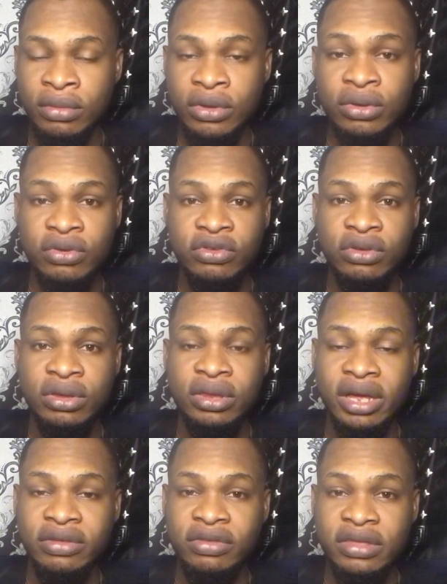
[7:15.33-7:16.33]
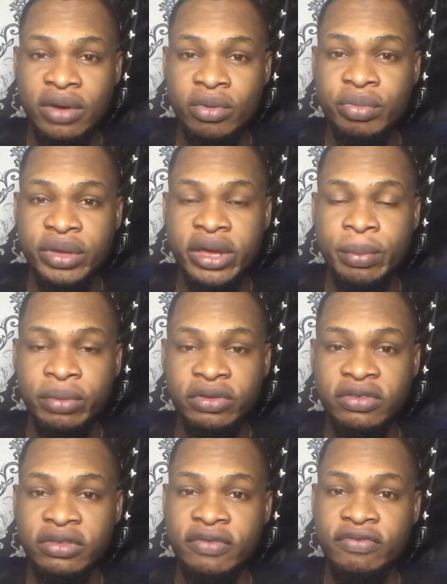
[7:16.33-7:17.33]
you see that there will be a
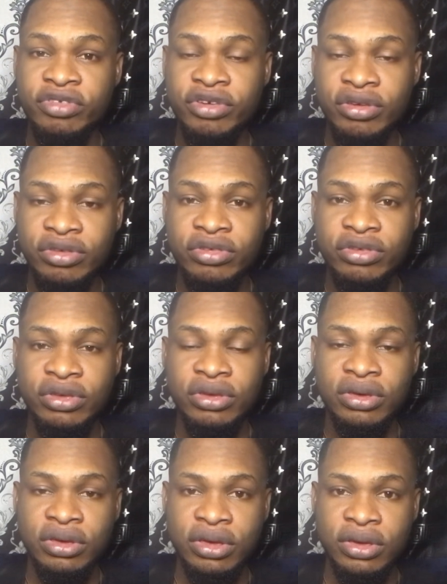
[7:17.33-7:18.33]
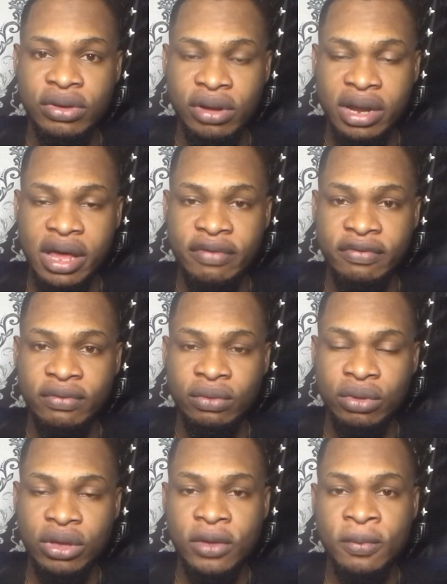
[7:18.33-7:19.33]
positive change in your life
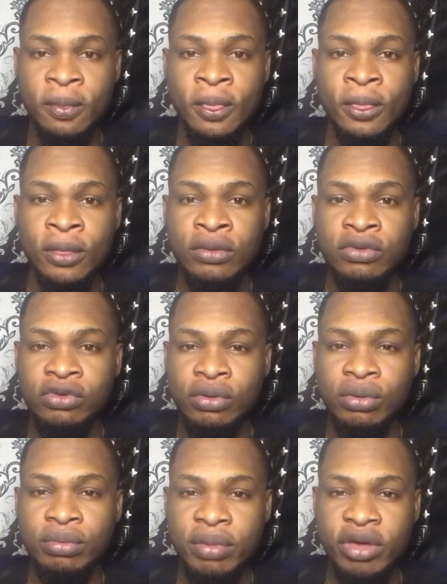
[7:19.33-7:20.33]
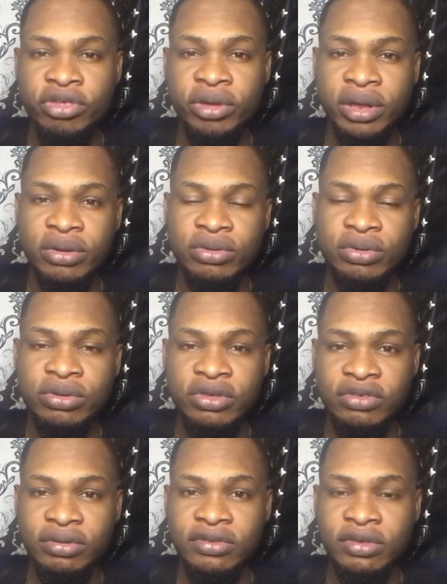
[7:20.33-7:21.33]
okay so make sure that you do
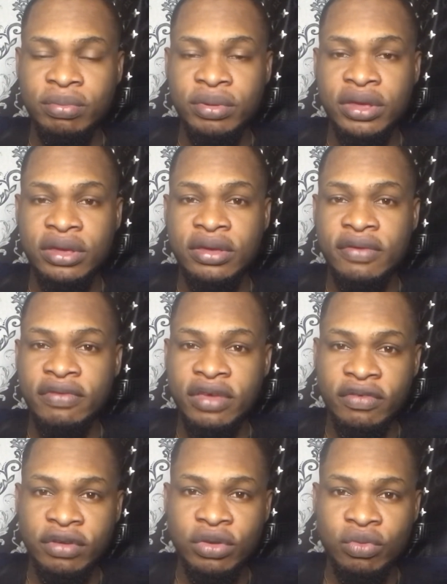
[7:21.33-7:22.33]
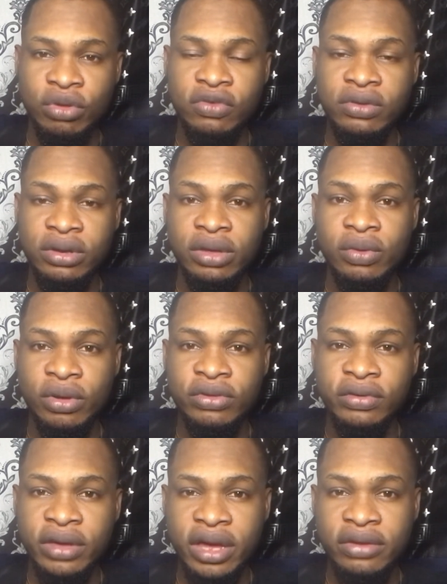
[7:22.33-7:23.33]
this recipe if you have any question that you want
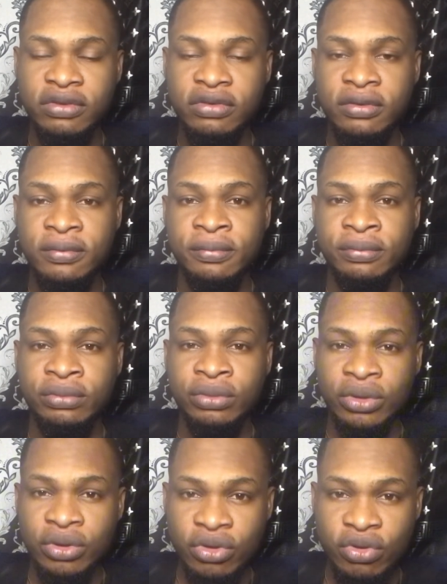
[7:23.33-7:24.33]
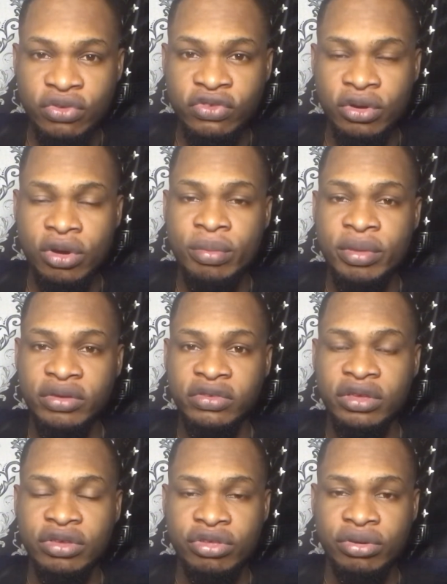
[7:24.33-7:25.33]
to ask use the comment
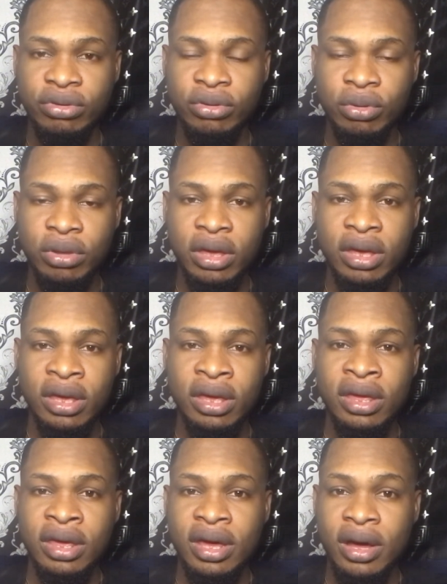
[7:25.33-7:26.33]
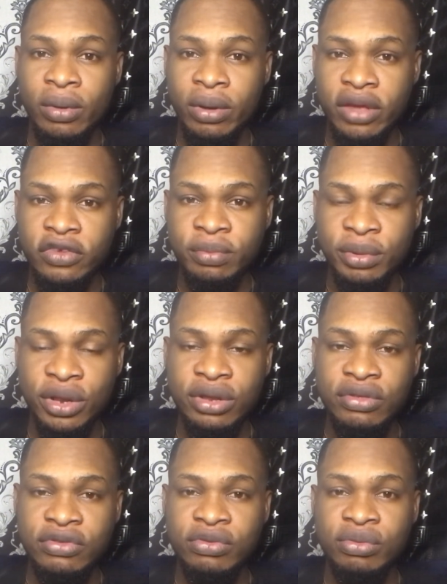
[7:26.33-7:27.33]
section okay i'll explain
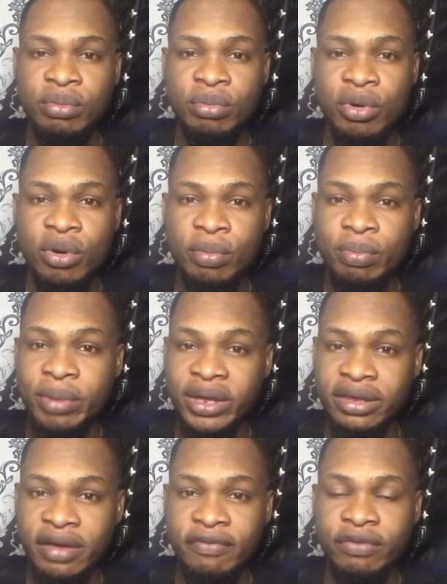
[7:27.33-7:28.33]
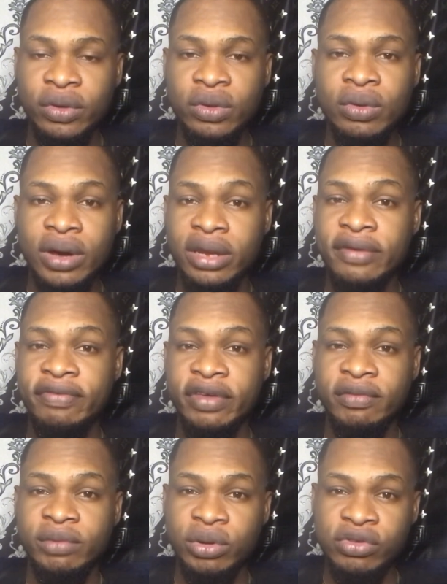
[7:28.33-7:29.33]
it more better for you and if
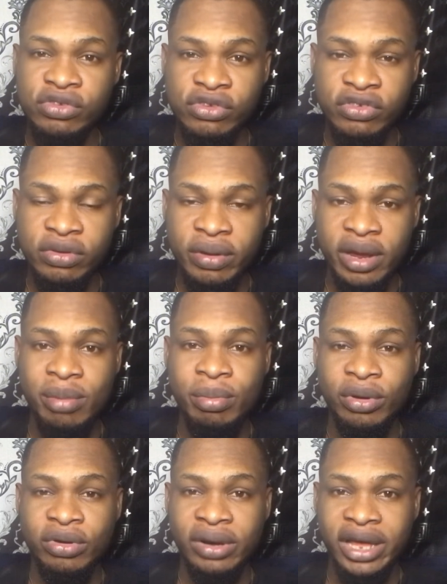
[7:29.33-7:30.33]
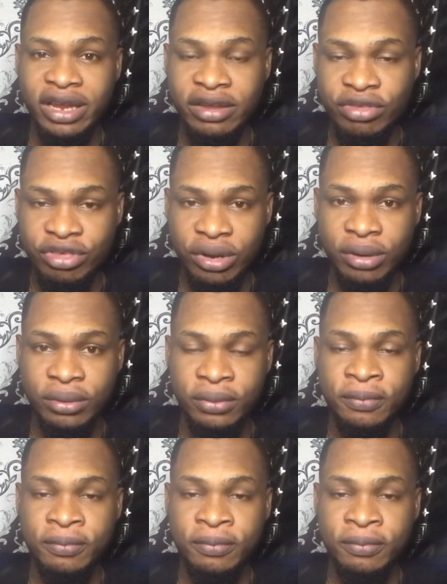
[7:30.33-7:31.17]
you have not subscribed but you like this channel